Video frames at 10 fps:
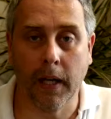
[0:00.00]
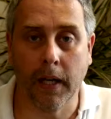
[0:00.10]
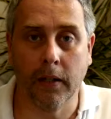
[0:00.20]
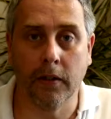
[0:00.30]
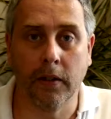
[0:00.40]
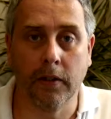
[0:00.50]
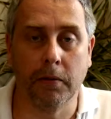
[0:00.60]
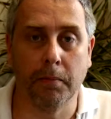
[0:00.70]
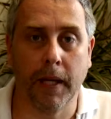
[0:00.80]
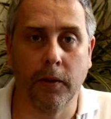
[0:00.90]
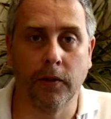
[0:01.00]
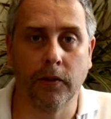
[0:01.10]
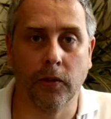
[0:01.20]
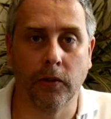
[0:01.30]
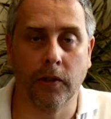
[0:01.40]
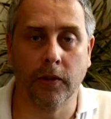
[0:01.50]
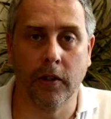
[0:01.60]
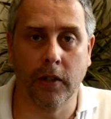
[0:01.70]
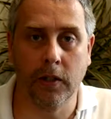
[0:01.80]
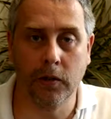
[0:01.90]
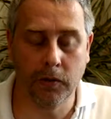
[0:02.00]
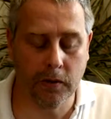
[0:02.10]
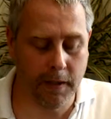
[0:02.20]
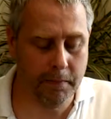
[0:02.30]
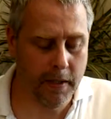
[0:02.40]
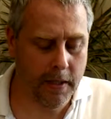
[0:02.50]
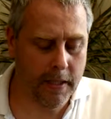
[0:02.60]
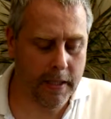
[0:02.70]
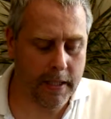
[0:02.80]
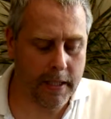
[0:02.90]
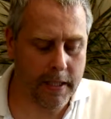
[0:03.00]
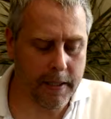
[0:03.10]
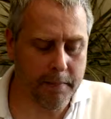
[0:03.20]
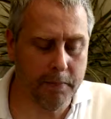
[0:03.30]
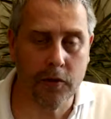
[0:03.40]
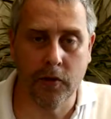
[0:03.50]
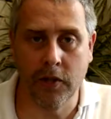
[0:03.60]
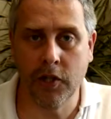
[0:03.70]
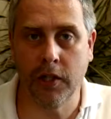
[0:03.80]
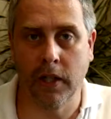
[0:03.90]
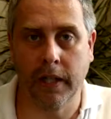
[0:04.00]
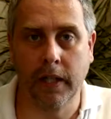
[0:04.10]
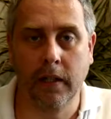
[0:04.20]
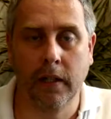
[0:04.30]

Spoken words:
and the different power sources that are used for them. Traditionally,